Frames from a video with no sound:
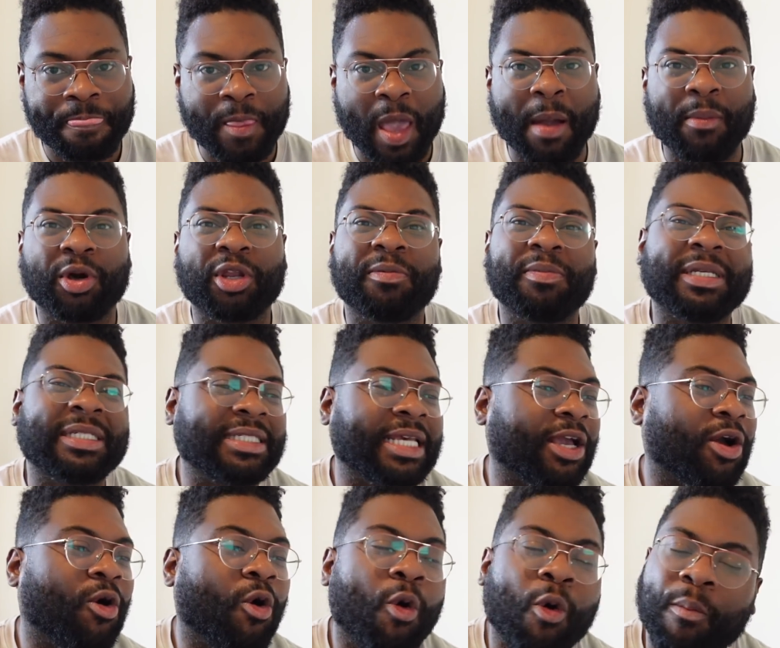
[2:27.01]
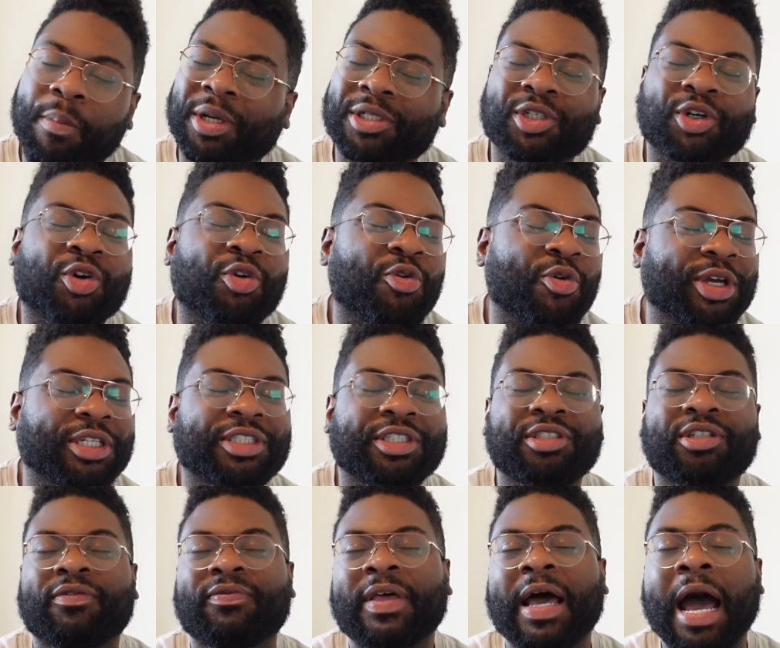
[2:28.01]
I'm going to be saying a whole bunch of crazy
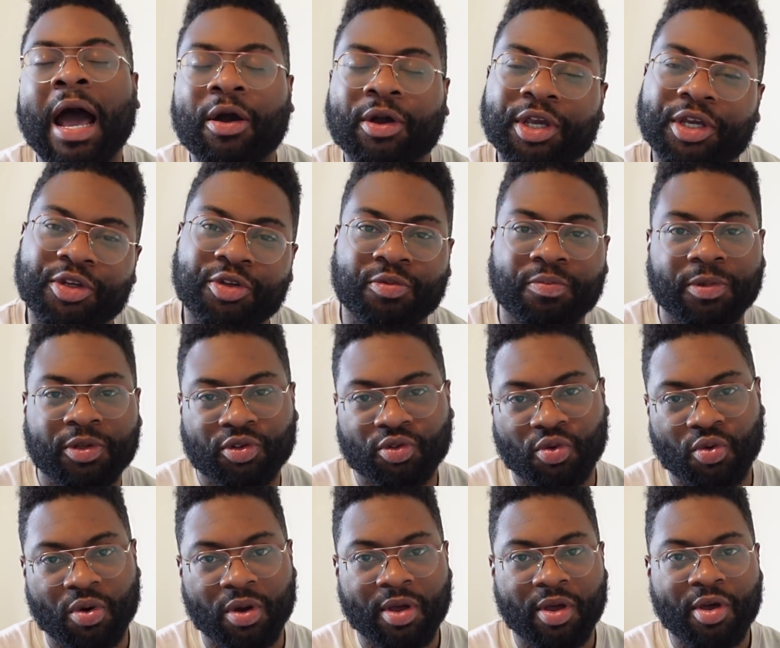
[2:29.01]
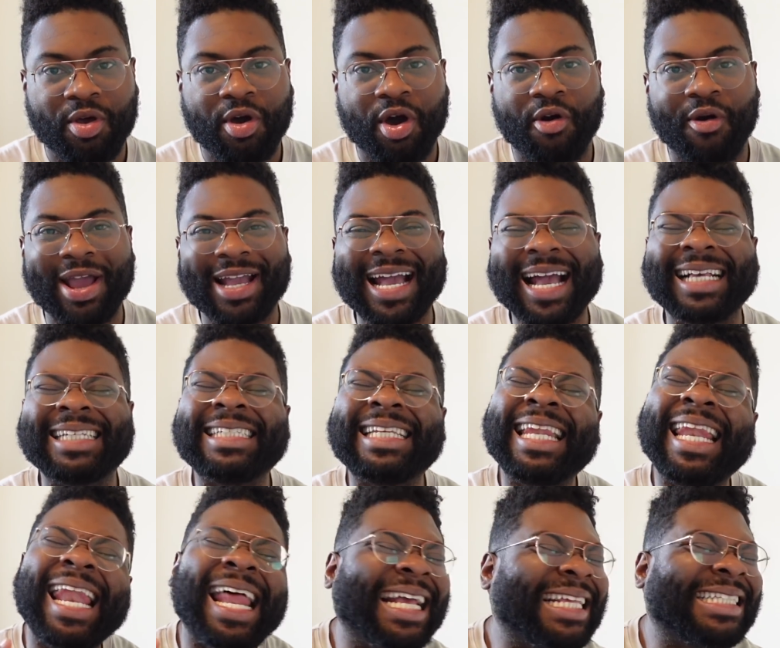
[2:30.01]
stuff that how can you miss school? Alright
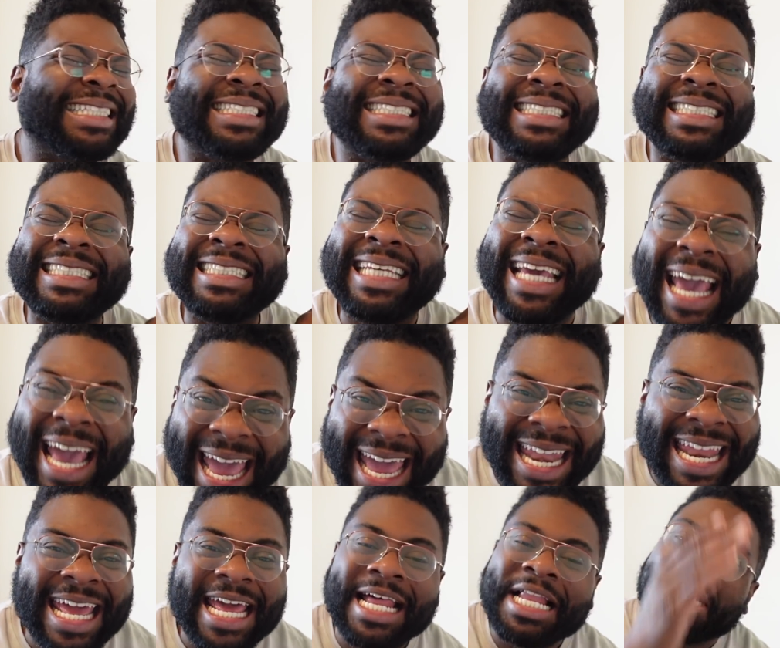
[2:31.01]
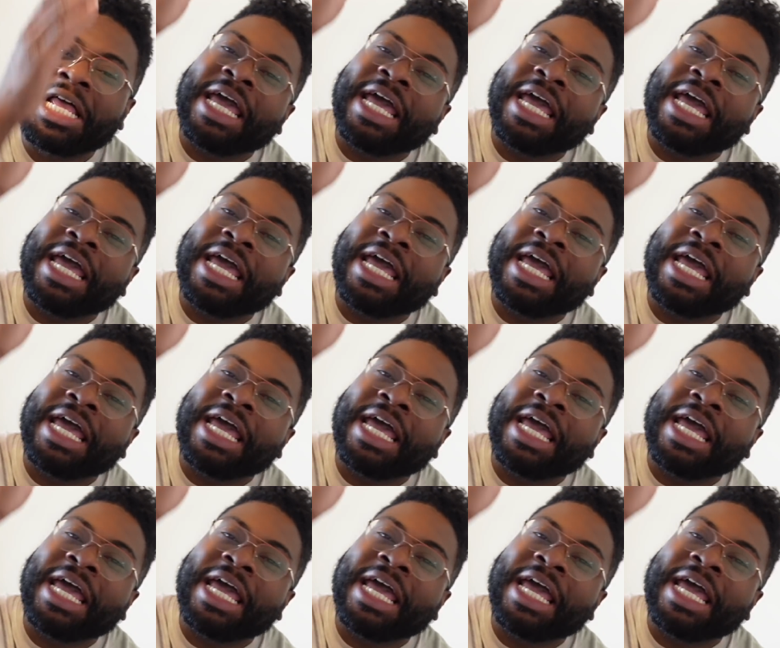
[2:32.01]
guys, let's get it!